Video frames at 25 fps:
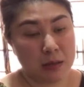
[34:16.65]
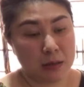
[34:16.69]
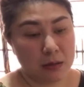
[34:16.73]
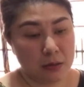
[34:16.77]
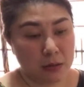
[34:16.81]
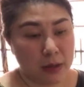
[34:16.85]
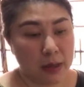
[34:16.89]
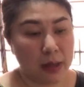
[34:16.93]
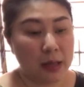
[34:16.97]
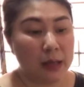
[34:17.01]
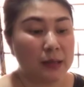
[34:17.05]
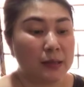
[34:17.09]

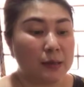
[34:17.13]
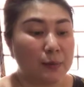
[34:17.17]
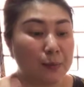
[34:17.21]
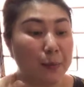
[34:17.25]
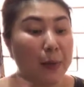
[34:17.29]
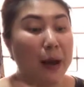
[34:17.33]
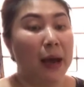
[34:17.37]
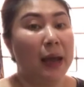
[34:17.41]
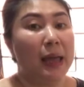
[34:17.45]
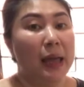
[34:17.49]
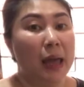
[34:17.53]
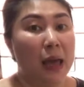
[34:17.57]
Okay, it's
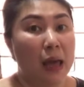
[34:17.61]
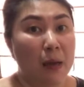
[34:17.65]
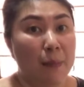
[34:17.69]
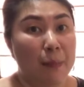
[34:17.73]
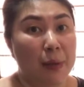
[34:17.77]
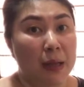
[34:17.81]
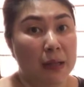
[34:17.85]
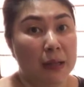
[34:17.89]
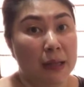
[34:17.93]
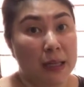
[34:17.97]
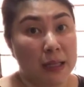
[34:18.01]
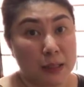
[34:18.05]
my
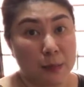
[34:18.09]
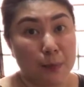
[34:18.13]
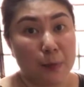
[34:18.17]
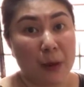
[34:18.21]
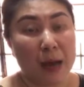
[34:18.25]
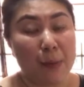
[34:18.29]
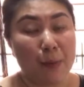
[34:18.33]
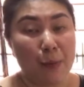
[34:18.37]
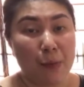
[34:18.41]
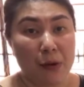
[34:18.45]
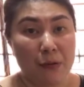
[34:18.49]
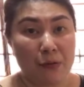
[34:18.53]
habit, it's
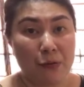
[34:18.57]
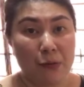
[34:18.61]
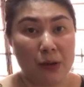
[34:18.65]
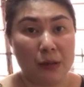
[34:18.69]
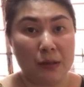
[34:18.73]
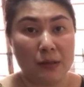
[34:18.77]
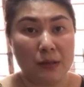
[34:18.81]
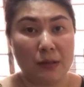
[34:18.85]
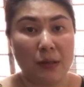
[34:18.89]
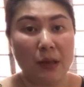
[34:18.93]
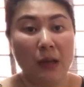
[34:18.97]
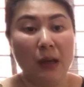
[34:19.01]
my
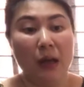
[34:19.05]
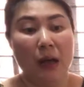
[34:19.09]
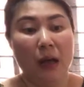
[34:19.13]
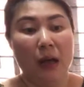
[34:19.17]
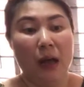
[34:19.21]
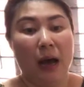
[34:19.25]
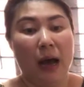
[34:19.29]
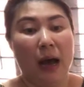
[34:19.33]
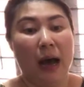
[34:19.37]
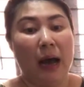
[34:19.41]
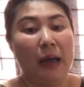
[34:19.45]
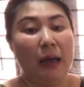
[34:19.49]
preference.
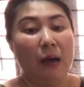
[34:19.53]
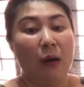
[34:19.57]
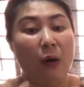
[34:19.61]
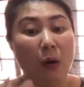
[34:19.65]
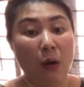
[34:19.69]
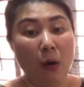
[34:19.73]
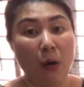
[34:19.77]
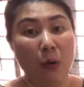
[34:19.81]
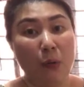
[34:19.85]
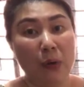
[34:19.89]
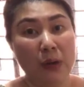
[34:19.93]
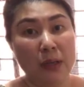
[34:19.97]
I
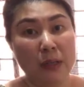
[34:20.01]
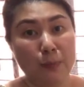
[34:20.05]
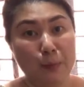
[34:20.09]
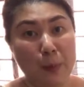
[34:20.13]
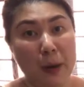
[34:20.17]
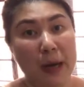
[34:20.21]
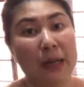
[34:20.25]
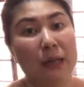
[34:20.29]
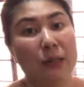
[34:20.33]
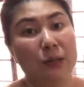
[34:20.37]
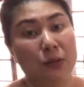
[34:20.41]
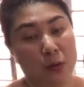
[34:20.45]
always
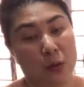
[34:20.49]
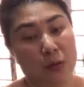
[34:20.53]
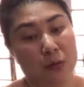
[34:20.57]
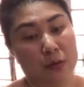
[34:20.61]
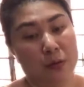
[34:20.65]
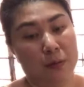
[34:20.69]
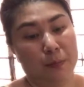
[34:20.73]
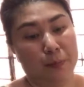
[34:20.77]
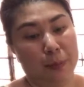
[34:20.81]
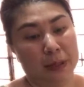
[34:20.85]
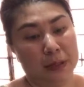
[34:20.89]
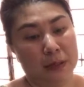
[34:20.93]
buy
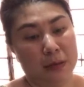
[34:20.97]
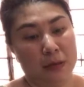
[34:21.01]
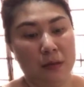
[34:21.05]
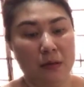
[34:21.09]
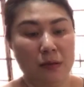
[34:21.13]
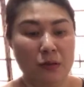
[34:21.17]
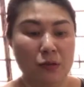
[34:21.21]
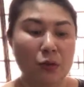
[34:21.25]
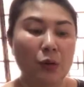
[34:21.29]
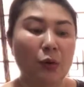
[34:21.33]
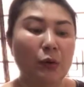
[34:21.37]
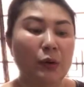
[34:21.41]
salted butter,
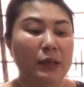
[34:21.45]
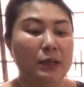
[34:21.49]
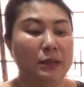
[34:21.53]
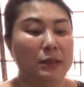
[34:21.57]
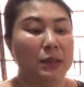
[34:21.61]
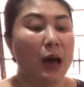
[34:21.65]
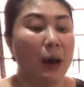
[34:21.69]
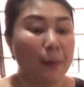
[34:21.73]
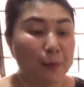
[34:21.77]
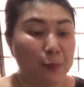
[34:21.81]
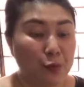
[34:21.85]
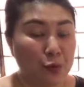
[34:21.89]
so it's
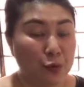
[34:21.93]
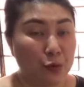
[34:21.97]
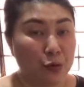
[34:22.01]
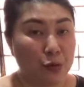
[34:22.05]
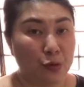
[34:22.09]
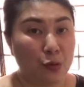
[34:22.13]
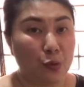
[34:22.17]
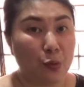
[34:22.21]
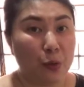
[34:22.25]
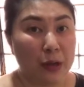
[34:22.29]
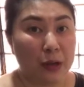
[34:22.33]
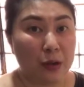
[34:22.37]
up to
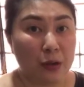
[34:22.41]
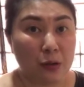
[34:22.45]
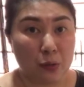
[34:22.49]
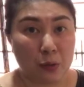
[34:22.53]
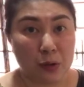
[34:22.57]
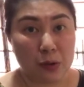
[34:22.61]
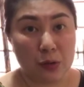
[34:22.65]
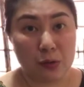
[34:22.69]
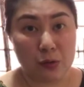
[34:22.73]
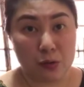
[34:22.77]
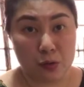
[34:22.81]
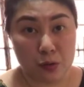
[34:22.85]
you whether you
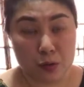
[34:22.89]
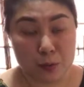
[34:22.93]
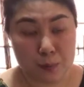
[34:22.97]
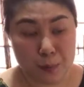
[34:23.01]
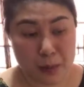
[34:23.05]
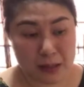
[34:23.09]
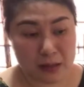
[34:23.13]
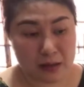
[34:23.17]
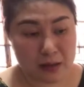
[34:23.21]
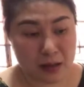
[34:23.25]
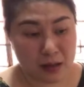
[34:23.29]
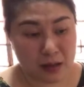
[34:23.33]
want to use
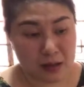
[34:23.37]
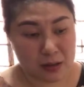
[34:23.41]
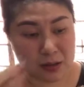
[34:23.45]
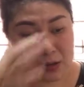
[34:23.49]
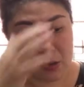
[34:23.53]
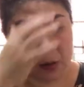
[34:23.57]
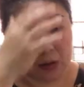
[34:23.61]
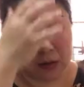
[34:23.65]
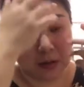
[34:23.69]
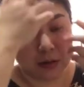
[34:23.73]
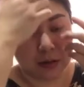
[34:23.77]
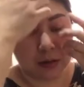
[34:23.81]

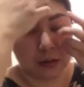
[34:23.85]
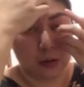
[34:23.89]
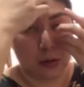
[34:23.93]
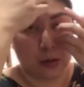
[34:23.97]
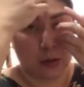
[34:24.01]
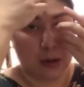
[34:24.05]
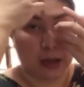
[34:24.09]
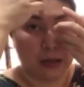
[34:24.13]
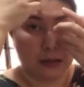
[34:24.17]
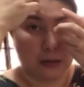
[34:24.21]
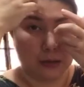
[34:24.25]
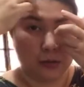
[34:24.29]
salted
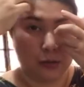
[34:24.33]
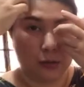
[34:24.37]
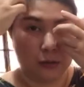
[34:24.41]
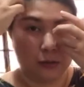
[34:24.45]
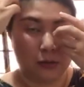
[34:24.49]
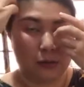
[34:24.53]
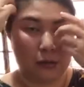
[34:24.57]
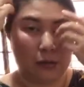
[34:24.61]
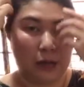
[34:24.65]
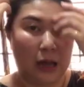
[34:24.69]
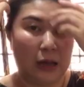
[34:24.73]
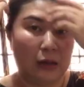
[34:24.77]
or
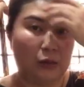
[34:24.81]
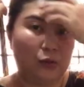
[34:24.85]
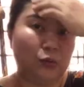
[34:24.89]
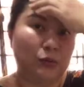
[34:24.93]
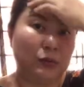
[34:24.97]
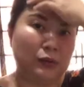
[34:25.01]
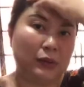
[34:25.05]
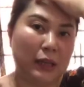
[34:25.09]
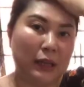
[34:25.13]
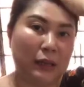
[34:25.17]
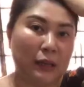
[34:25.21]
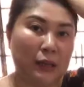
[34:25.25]
unsalted. I
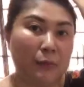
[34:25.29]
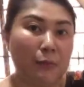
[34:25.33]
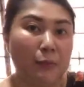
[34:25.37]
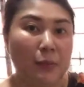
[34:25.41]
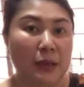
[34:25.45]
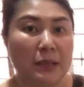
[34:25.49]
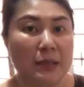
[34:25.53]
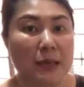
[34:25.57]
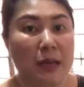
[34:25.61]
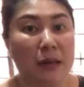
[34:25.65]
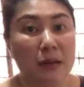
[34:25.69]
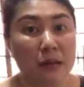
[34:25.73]
don't think it
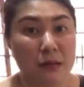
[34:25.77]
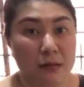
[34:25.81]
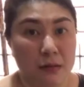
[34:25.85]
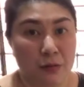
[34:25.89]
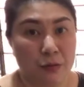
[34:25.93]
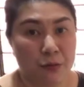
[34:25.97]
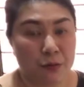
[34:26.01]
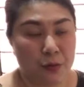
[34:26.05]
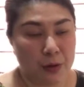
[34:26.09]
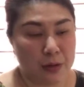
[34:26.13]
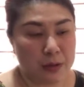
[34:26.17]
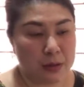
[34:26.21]
makes any
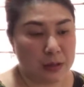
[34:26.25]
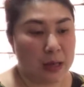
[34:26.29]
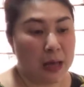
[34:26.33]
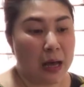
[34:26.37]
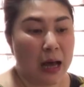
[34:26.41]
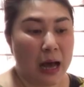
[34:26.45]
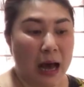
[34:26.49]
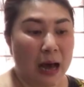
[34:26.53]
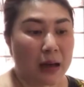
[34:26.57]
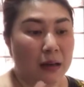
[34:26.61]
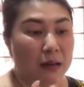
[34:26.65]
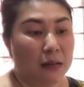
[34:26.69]
difference
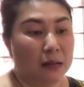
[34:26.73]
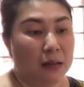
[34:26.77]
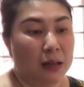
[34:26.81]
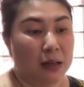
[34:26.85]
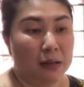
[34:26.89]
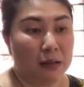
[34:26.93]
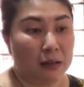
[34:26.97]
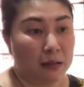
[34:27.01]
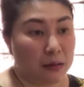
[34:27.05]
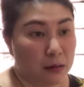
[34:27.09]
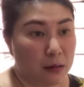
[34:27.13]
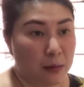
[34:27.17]
other
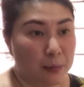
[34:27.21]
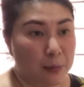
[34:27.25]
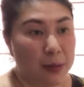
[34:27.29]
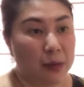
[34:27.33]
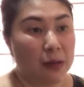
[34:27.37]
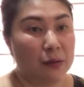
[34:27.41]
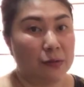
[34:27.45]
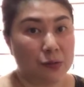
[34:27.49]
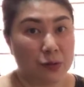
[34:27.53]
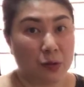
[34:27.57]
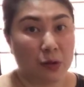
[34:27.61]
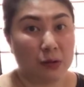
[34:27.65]
than a
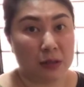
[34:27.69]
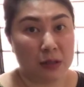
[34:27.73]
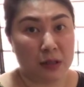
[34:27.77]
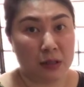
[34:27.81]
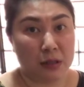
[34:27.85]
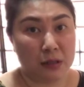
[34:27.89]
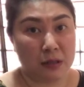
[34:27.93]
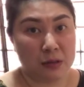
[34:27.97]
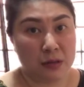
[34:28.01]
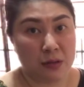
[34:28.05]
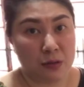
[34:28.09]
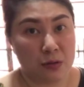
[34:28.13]
bit of
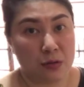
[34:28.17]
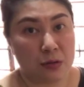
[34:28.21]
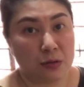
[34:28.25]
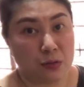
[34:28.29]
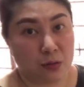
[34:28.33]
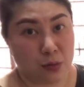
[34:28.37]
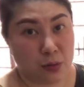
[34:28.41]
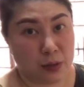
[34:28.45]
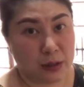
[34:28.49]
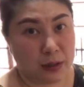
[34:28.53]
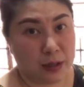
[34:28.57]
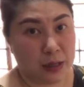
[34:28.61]
saltiness
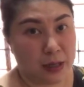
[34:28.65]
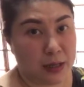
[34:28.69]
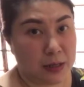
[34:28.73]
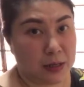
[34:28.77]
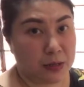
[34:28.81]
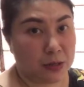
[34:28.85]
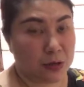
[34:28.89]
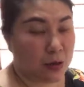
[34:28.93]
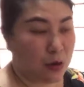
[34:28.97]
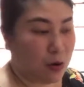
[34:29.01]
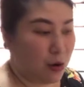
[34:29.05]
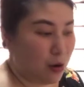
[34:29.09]
to the
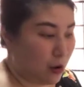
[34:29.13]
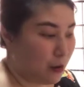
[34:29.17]
taste.